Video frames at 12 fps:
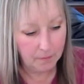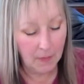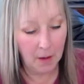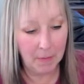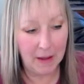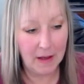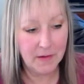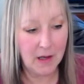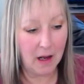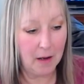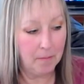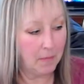By that
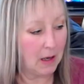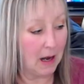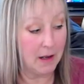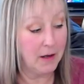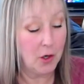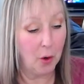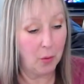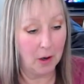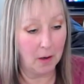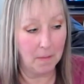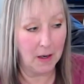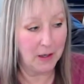time, I didn't know where
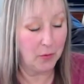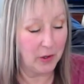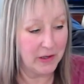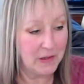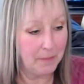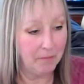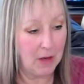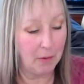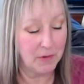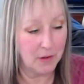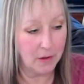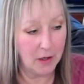Armani was. I
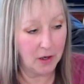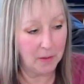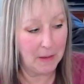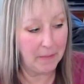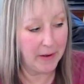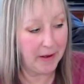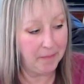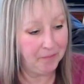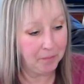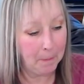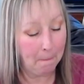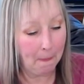was looking under my bed.
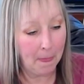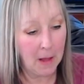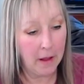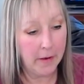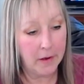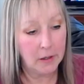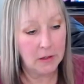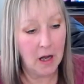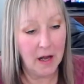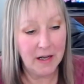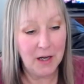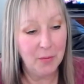
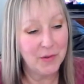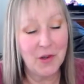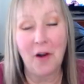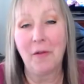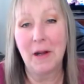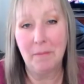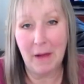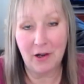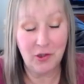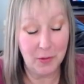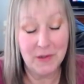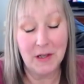Honey was already back.
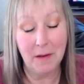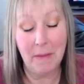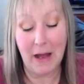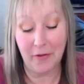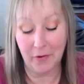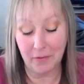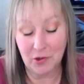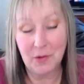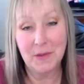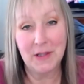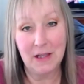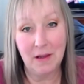She was in the bathroom. She
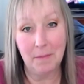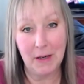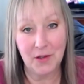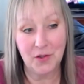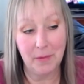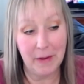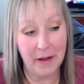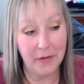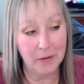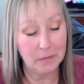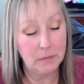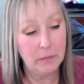was in the master
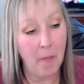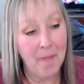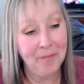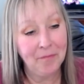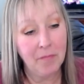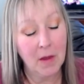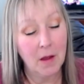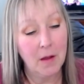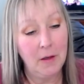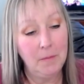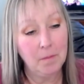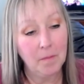bathroom.
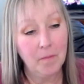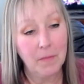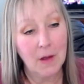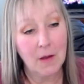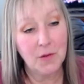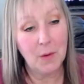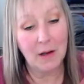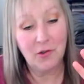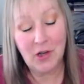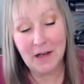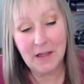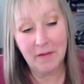So I
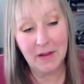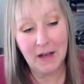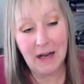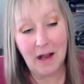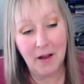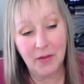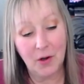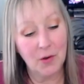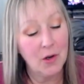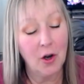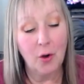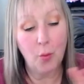checked everything out.
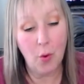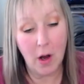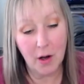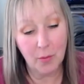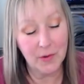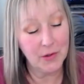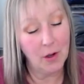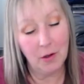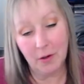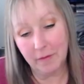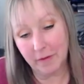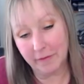Her water was all
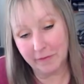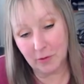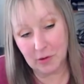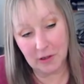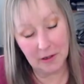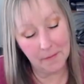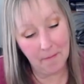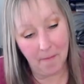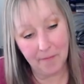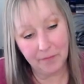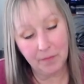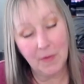over the floor.
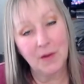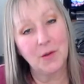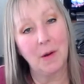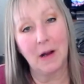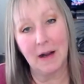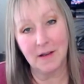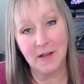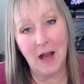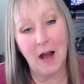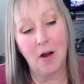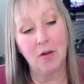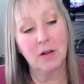So I got a
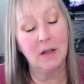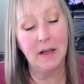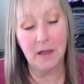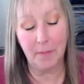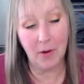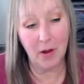towel, cleaned up all